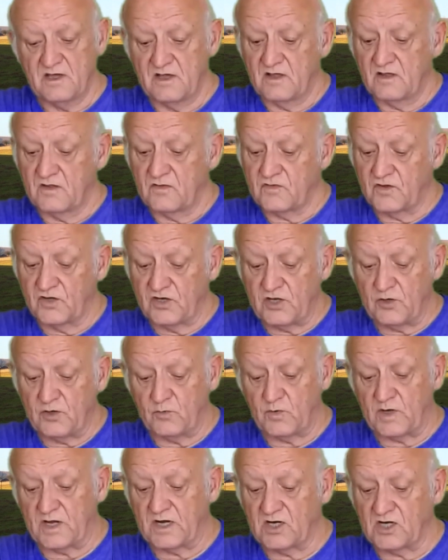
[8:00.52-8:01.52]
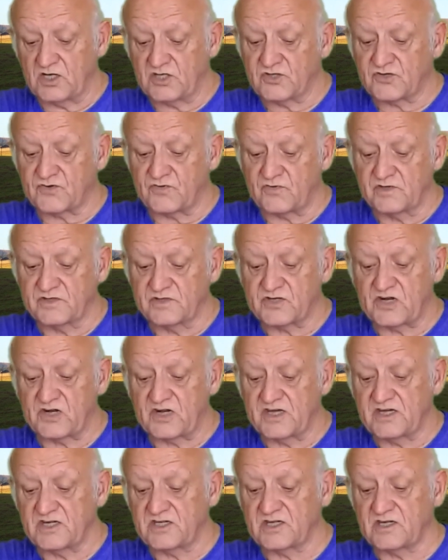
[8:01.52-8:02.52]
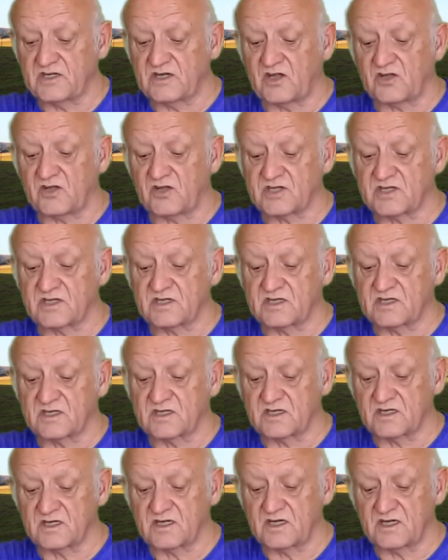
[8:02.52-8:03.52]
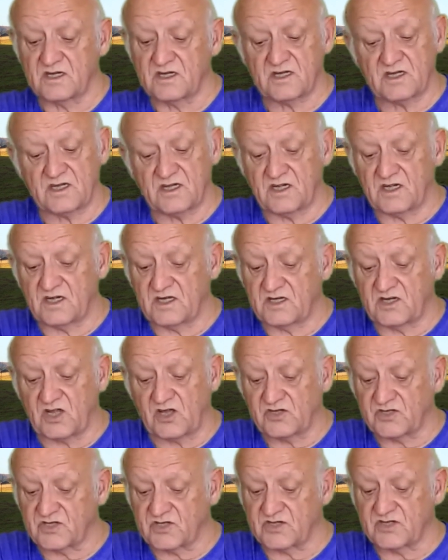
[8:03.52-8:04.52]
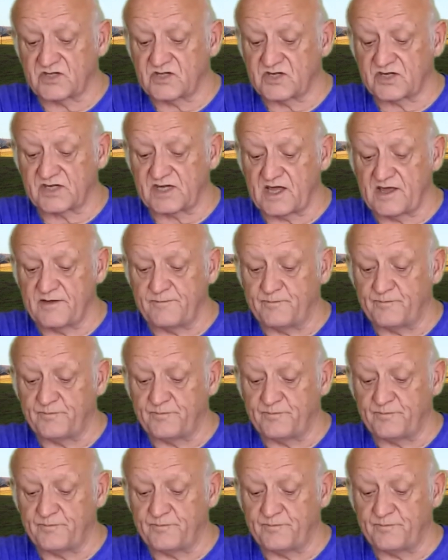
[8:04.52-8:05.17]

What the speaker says: The New English Translation does the same.